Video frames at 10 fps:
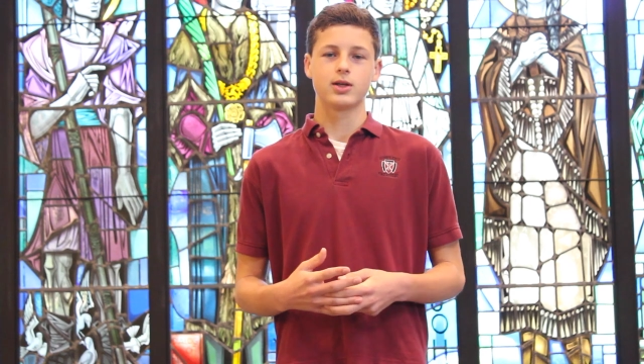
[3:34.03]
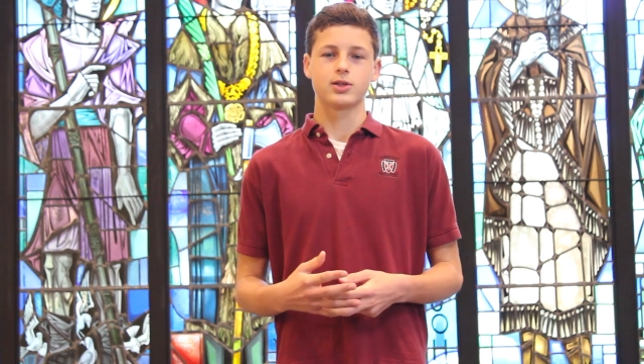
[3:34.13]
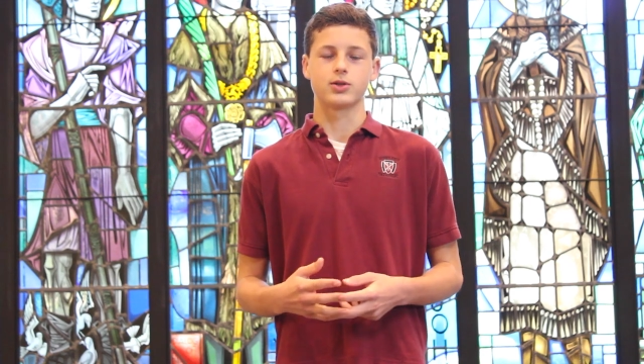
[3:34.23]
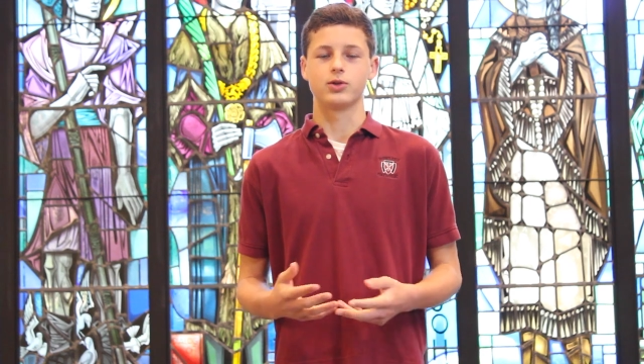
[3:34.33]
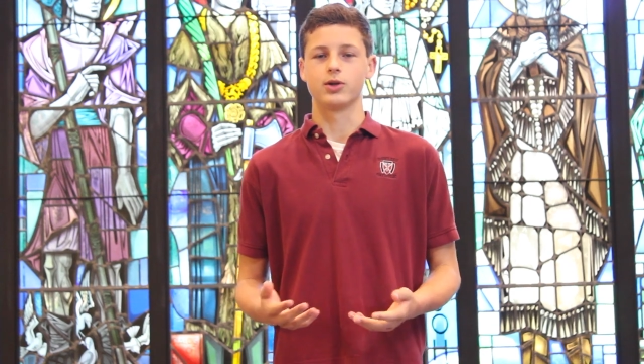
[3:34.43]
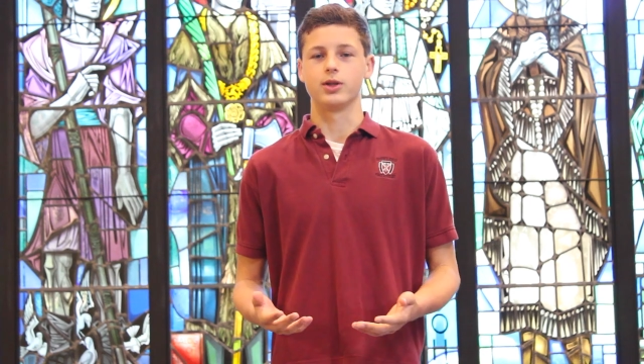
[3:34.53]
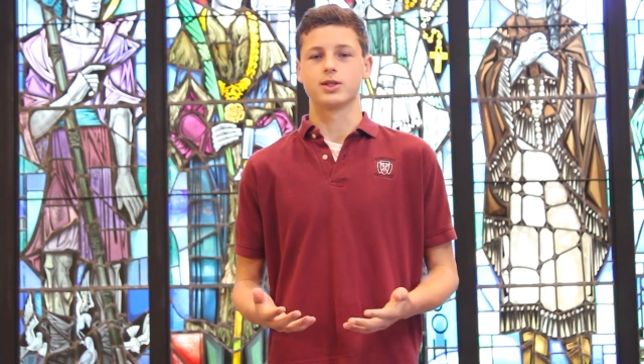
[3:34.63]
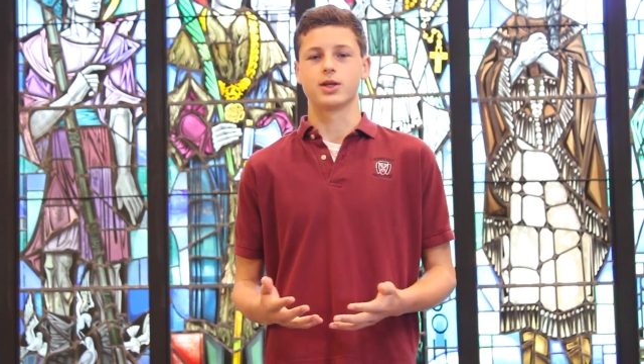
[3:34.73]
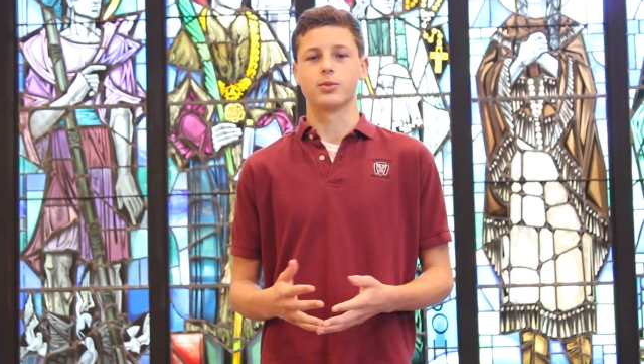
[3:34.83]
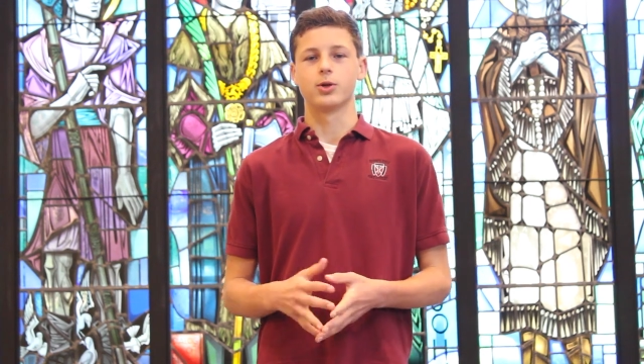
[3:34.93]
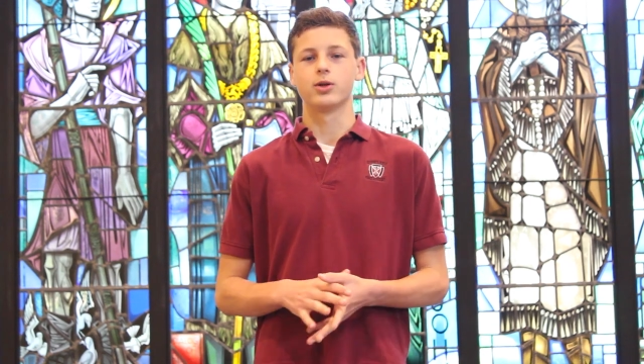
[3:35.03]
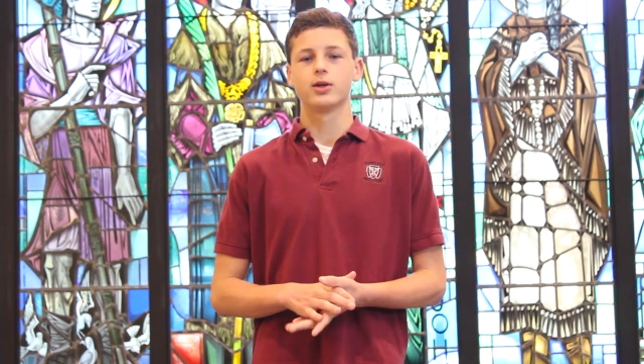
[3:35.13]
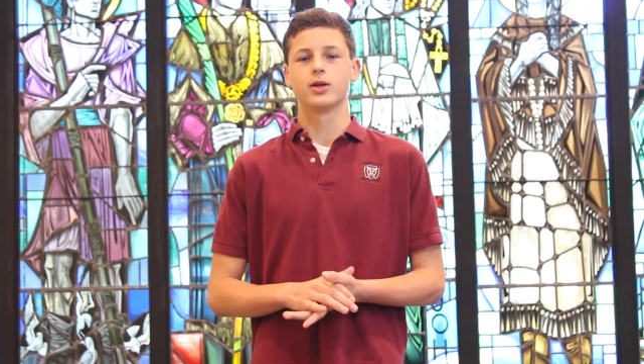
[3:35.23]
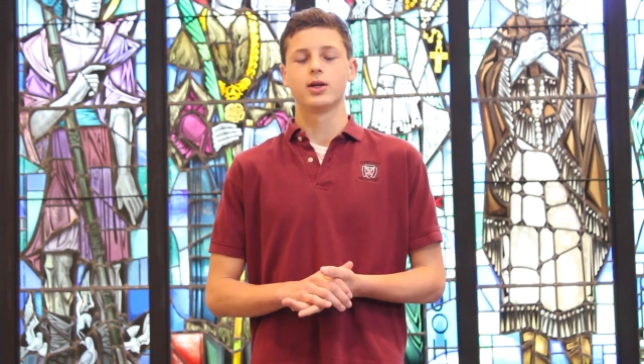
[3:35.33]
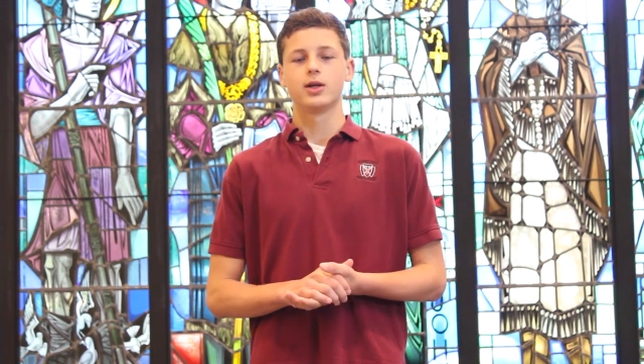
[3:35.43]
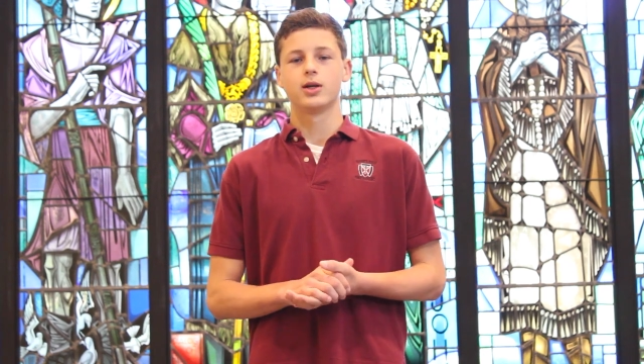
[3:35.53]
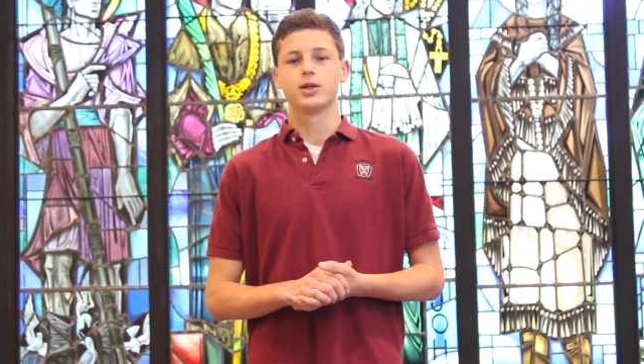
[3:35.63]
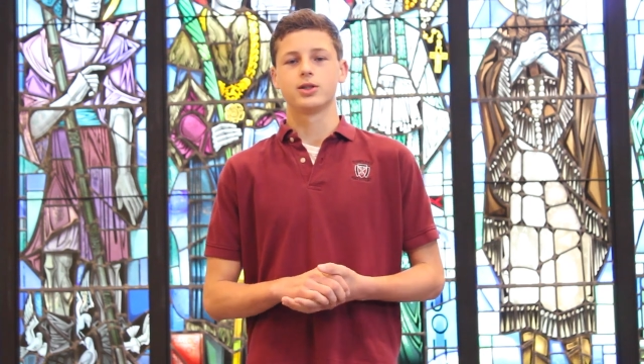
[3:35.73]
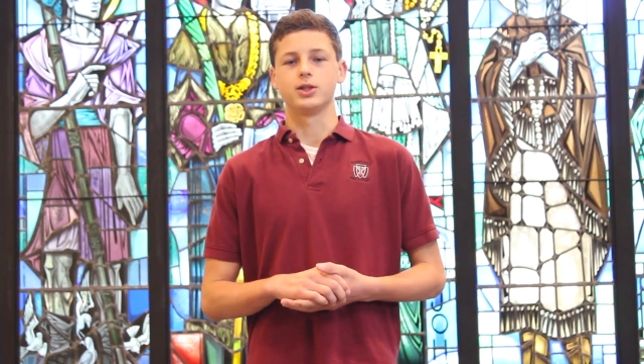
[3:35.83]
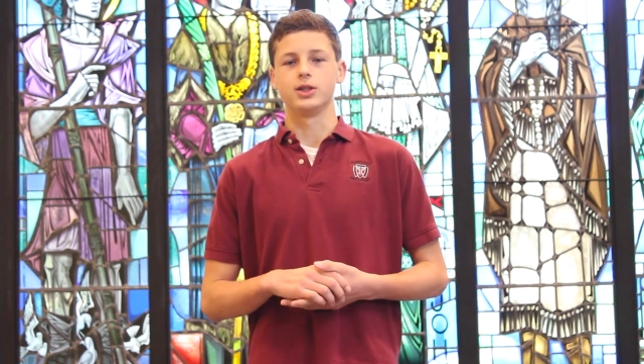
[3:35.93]
So during the summer,
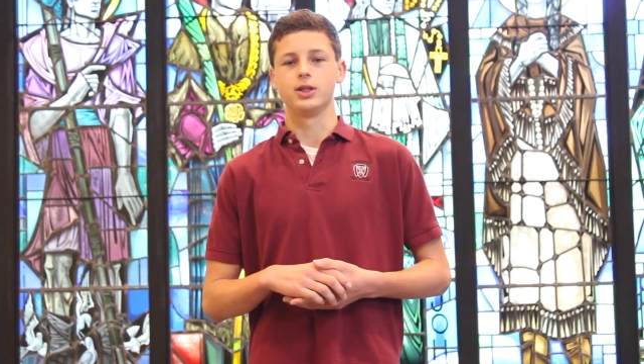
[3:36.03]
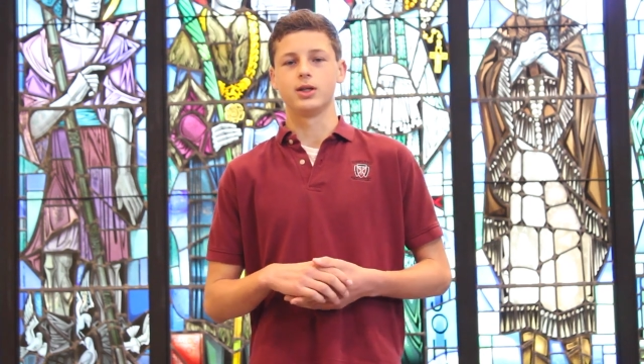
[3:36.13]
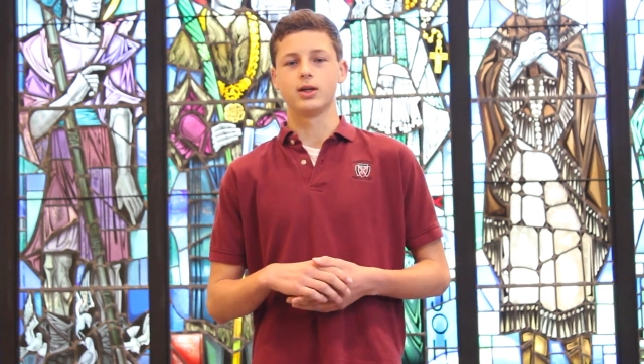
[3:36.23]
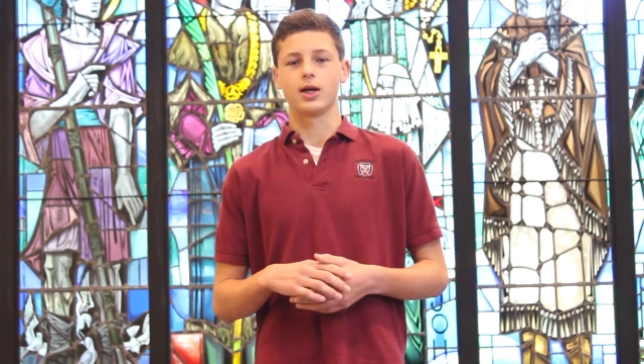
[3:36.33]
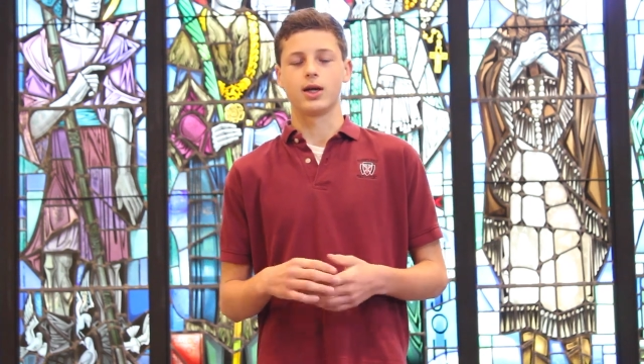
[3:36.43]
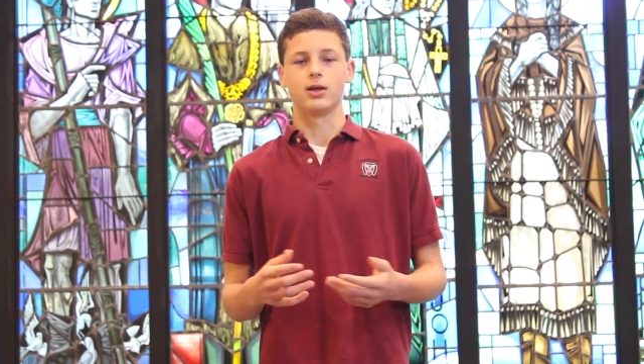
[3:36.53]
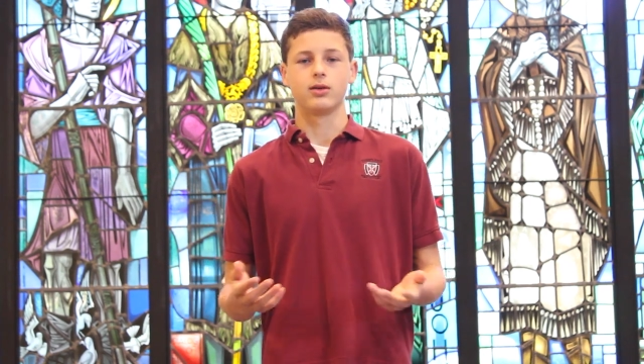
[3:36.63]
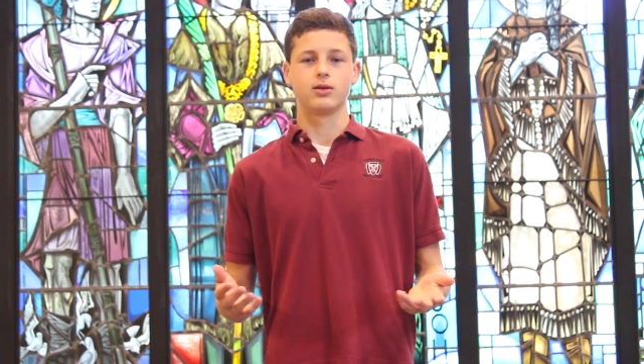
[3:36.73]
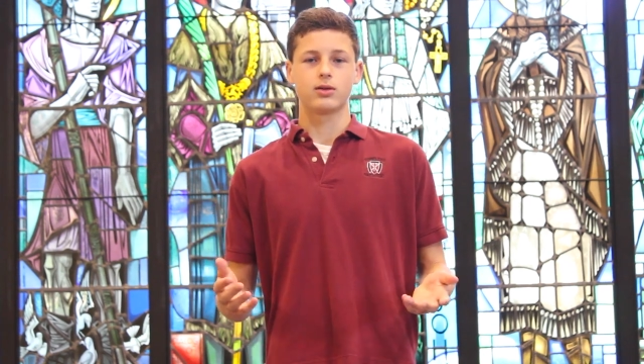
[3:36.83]
she and